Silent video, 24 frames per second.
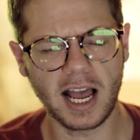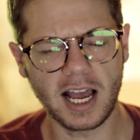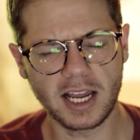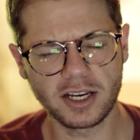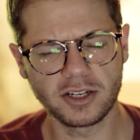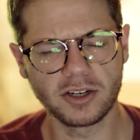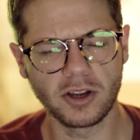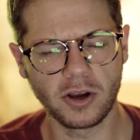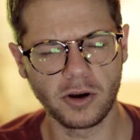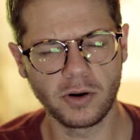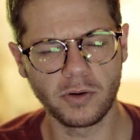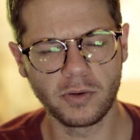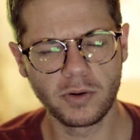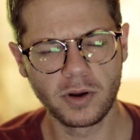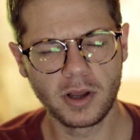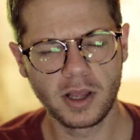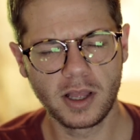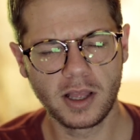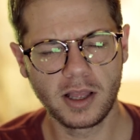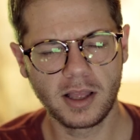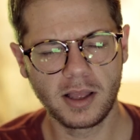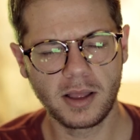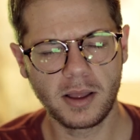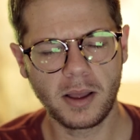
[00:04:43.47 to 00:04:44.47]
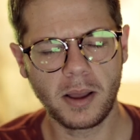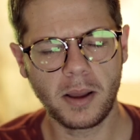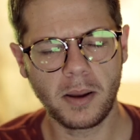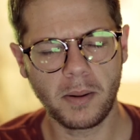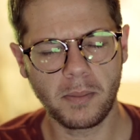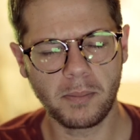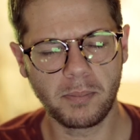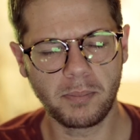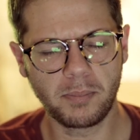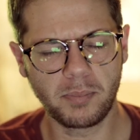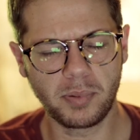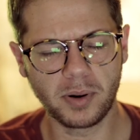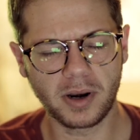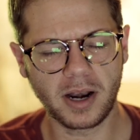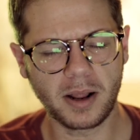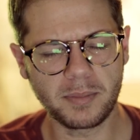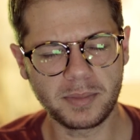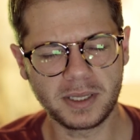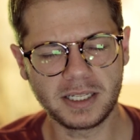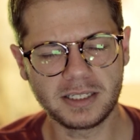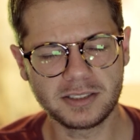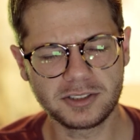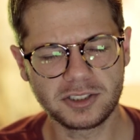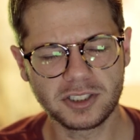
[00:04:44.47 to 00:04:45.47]
I know,
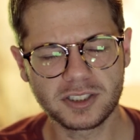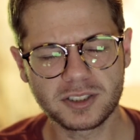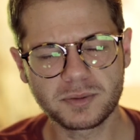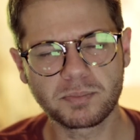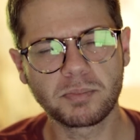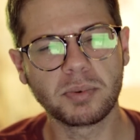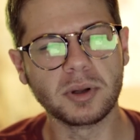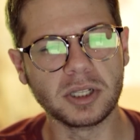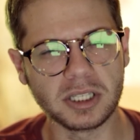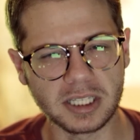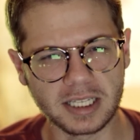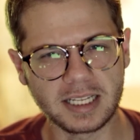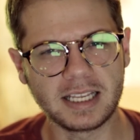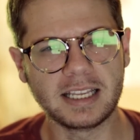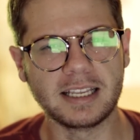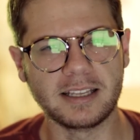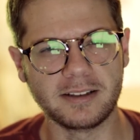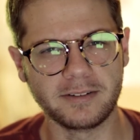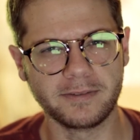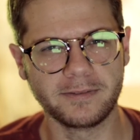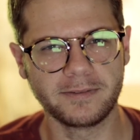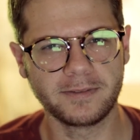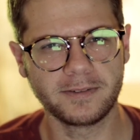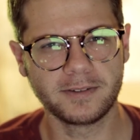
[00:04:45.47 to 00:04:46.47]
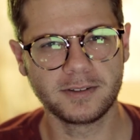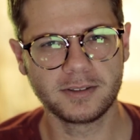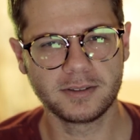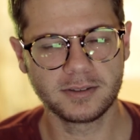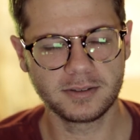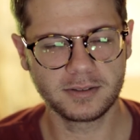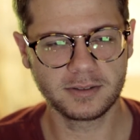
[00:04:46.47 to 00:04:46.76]
but just believe.